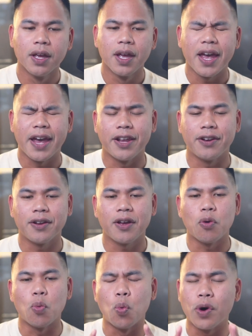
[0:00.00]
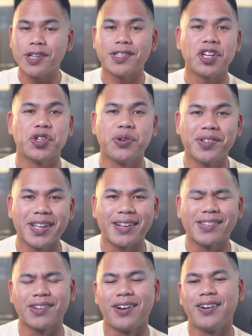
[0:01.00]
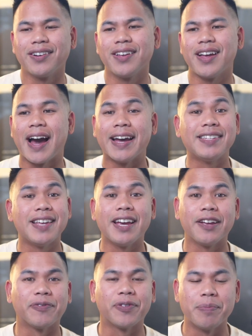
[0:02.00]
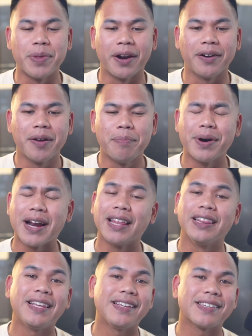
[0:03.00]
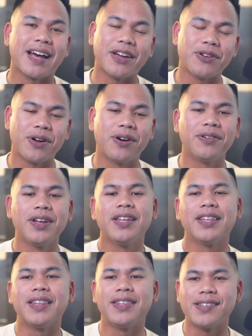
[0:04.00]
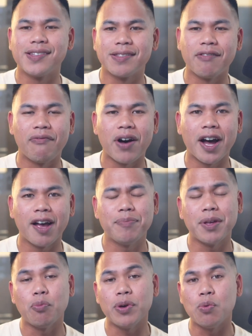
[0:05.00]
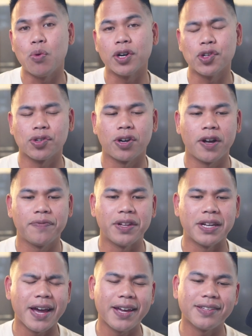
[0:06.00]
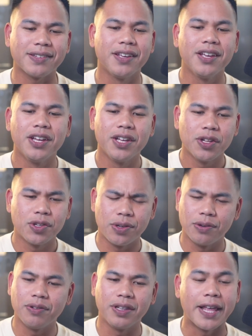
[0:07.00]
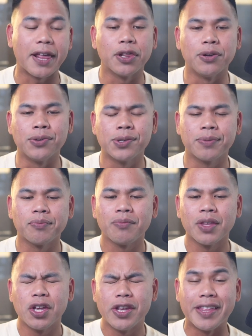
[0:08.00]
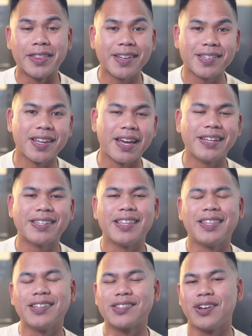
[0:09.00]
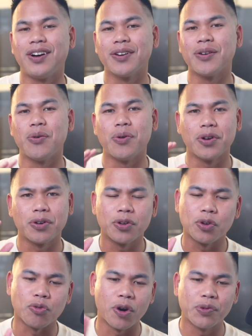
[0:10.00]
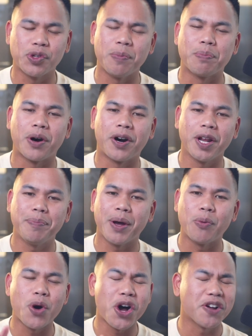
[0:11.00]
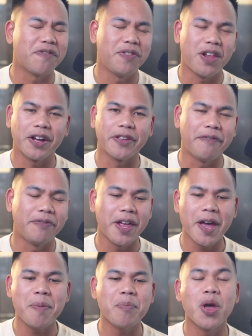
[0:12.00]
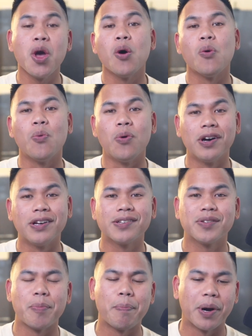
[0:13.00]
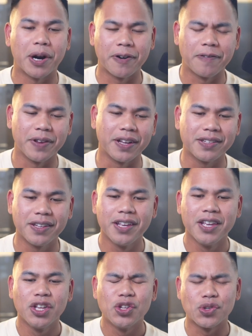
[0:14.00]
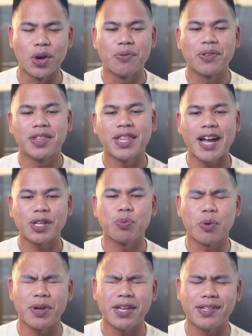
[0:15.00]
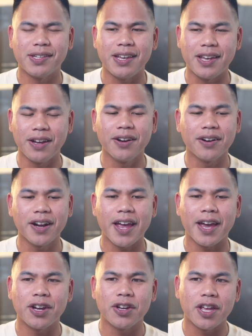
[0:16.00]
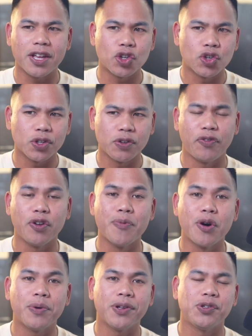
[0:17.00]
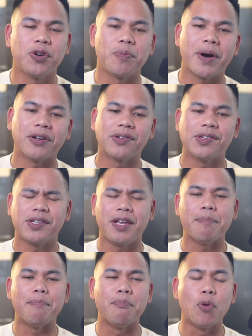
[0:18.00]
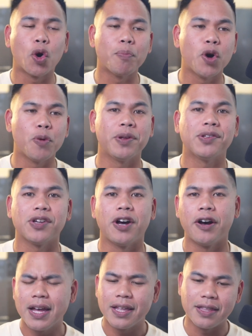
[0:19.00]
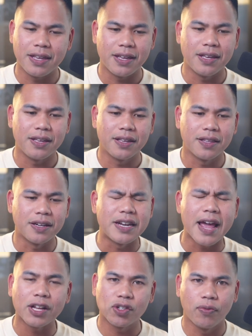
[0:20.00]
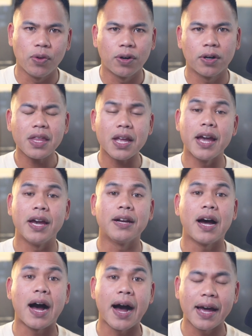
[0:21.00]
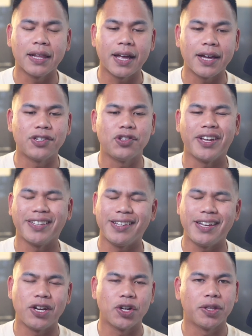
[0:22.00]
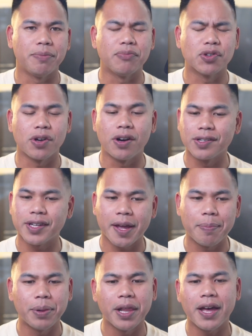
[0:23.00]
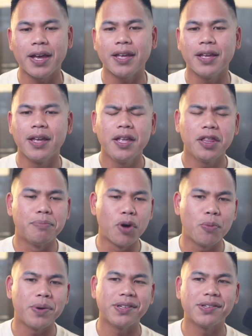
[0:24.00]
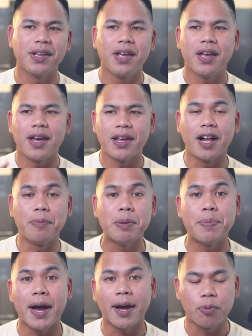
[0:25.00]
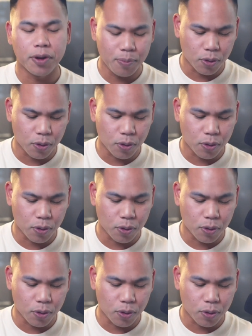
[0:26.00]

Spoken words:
And once they choose that song, I take it from there. But at least I know that this is the vibe that we want to start off the night to let loose. In this case, this song, Grove Street Party by Waka Flocka Flame, was perfect. So that's what we see here, and in just a few moments, you're about to see more moments of the dance floor and highlights. You get to hear the songs that I play, the moments, and I'll be back with more